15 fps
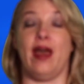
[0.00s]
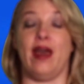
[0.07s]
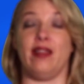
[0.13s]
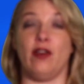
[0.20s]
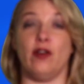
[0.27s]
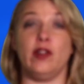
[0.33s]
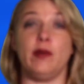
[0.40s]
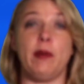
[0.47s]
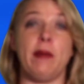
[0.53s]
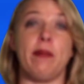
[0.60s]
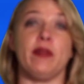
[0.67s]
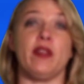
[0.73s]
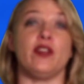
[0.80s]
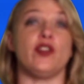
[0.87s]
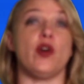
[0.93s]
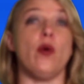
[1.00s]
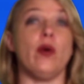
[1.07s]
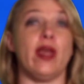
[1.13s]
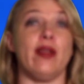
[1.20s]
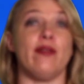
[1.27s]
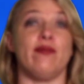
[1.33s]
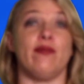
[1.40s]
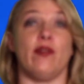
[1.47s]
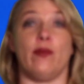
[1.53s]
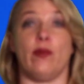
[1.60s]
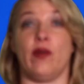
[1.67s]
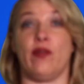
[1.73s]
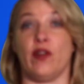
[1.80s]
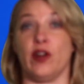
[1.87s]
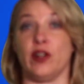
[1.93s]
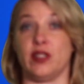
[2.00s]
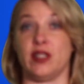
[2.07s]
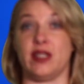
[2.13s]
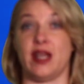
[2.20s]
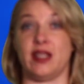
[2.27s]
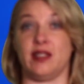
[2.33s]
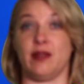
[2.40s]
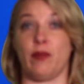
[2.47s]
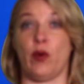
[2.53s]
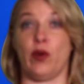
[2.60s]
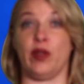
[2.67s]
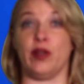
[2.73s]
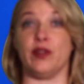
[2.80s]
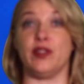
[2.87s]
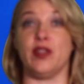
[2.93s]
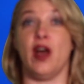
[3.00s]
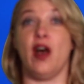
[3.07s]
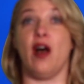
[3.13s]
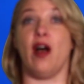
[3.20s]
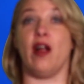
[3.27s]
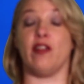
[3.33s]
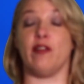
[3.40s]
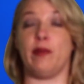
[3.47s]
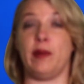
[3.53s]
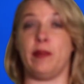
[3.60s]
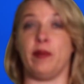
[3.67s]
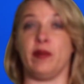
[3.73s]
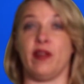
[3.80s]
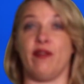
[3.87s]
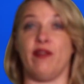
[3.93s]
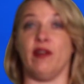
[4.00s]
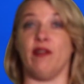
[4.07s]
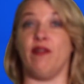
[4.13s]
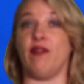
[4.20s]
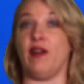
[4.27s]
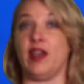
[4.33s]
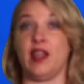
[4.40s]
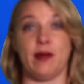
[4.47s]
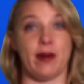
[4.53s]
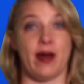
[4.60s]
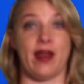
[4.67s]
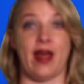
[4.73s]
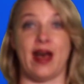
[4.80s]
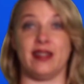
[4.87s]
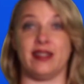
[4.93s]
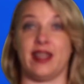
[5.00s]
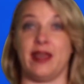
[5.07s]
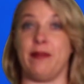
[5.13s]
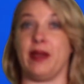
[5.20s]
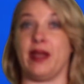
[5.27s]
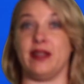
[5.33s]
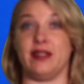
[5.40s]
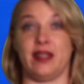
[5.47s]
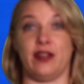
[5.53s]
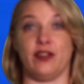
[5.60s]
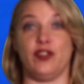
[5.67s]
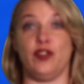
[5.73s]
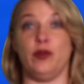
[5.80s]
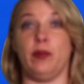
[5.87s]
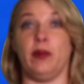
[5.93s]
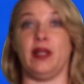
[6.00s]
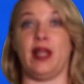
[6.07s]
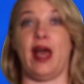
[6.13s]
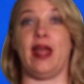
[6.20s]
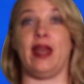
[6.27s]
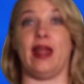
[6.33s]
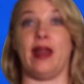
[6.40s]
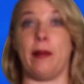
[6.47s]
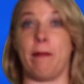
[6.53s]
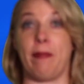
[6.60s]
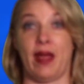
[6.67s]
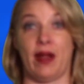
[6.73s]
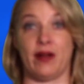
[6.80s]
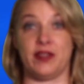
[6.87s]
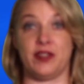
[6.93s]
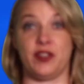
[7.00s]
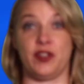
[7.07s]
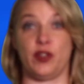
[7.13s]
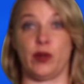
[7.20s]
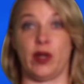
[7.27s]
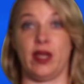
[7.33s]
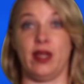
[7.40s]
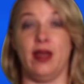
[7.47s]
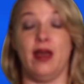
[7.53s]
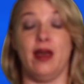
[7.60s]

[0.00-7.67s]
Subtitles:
And the only people that don't get referrals and testimonials are the people that feel funny about asking because they're too polite and embarrassed to do it.